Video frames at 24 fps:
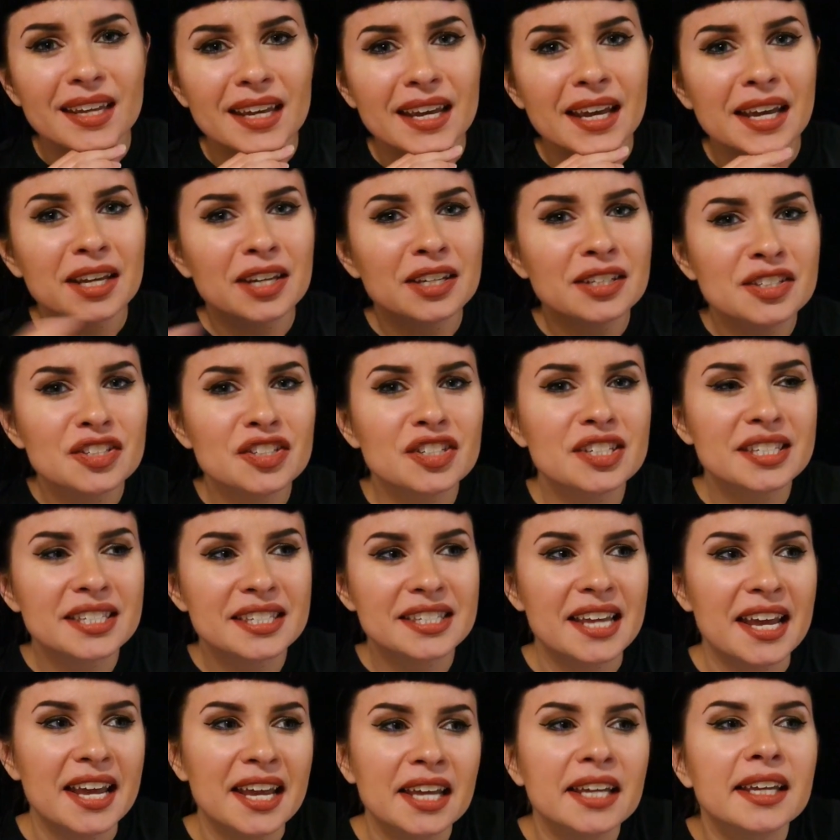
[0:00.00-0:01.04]
I couldn't just
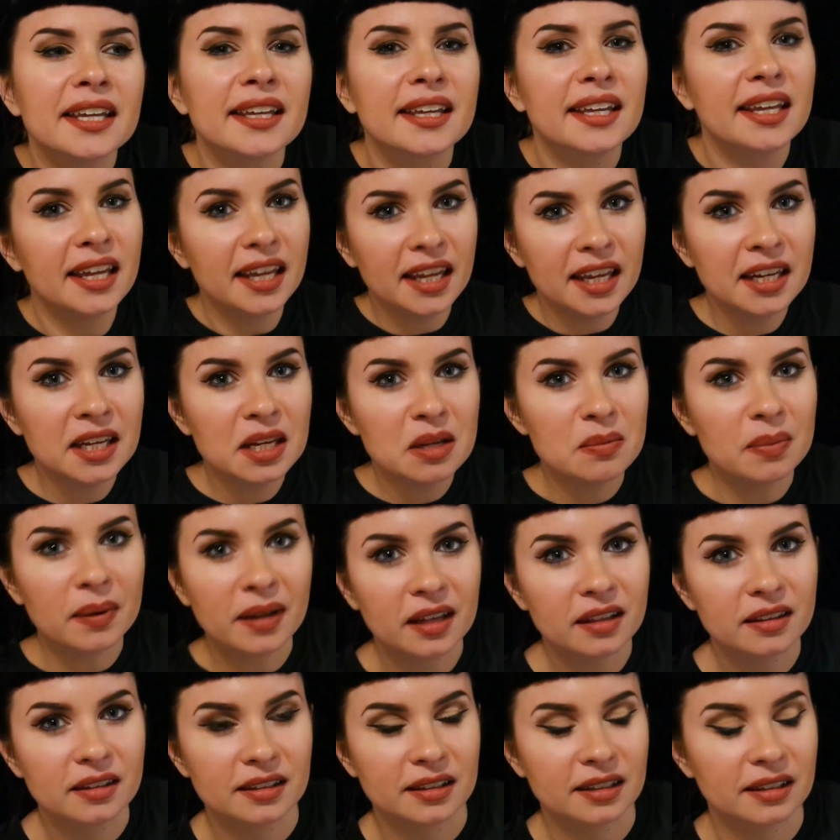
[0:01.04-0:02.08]
say any
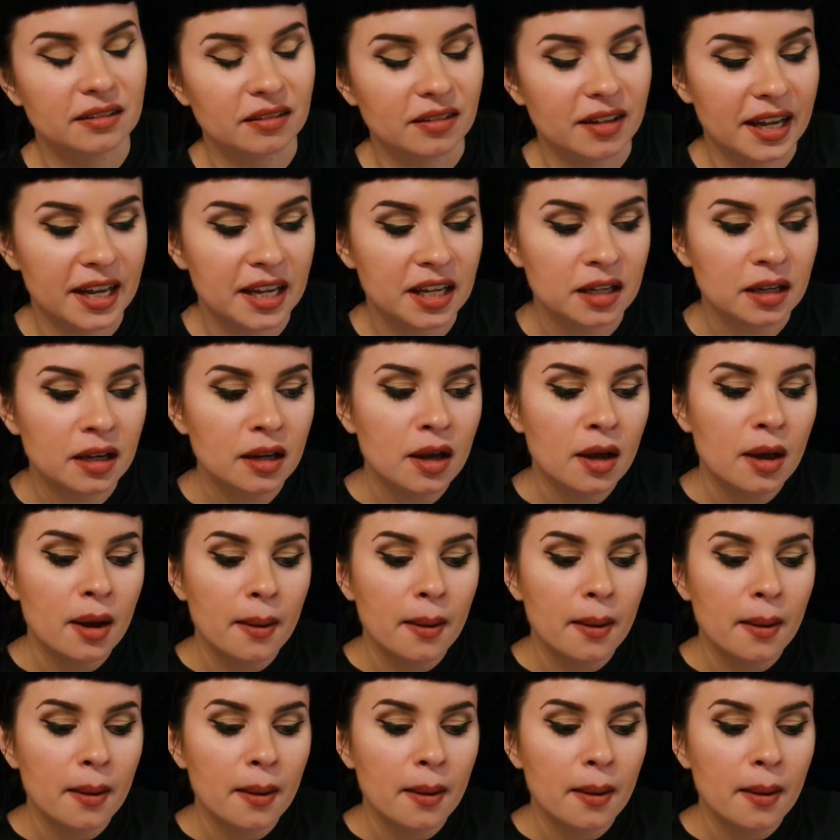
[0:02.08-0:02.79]
band that I like,